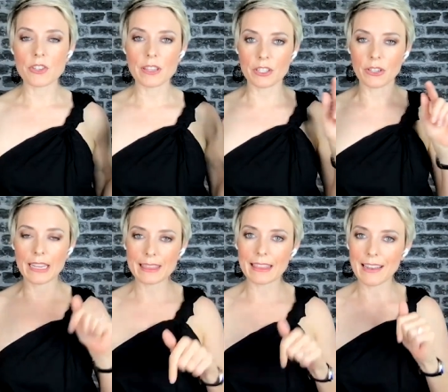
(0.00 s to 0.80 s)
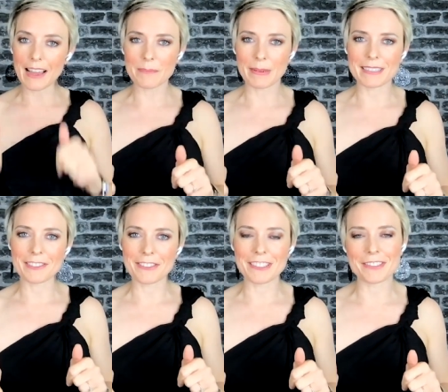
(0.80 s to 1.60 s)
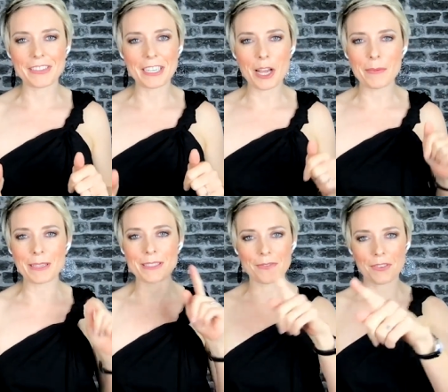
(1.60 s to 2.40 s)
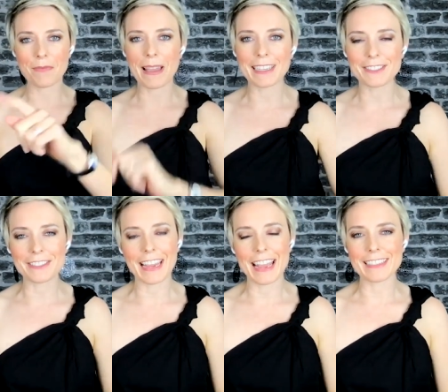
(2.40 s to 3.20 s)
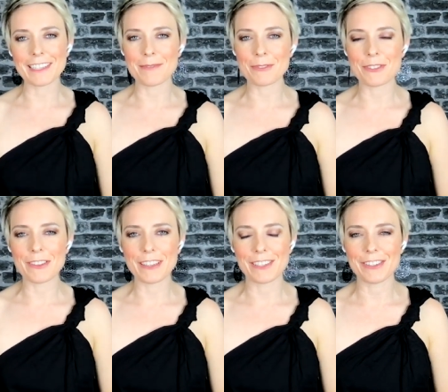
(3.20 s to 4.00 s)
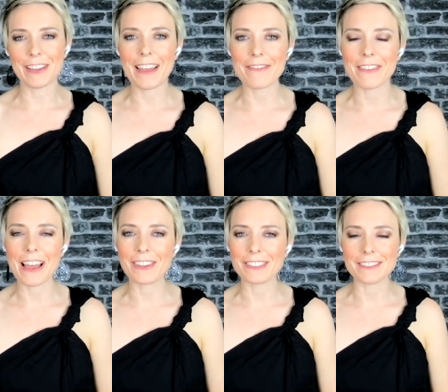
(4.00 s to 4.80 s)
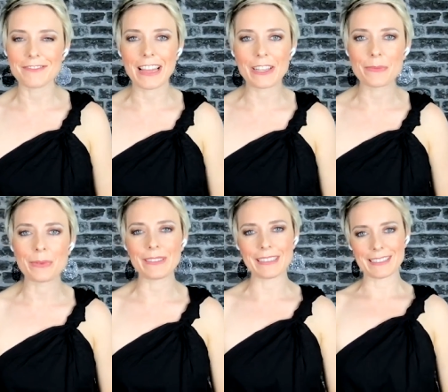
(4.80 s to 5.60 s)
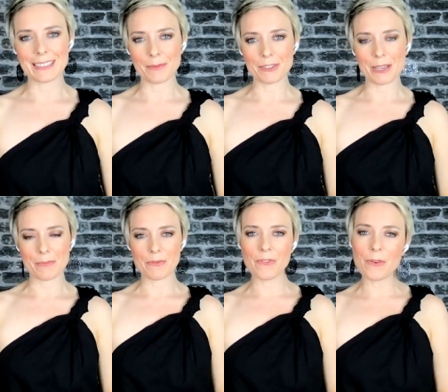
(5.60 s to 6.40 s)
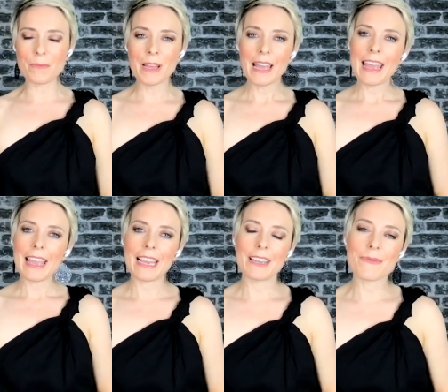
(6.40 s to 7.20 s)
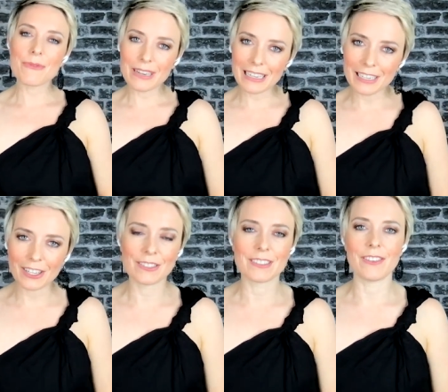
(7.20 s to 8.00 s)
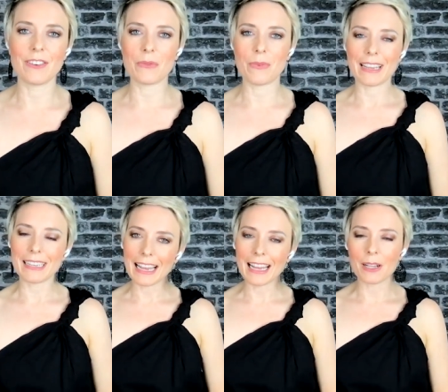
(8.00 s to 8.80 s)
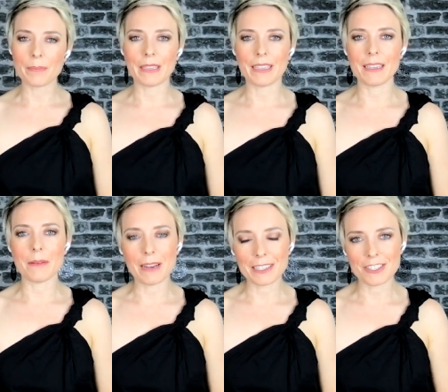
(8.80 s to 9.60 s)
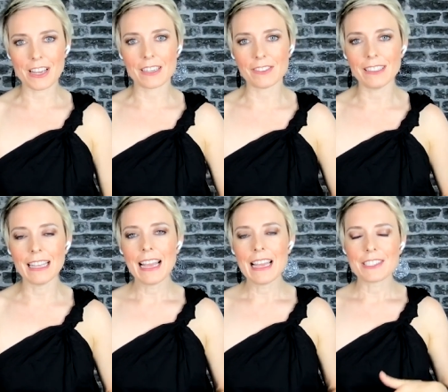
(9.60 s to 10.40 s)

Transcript: Make sure that you hit the like button on this video, because if you've made it to the end, I'm sure that you have found it valuable in some shape or form. It really goes a long way in helping my channel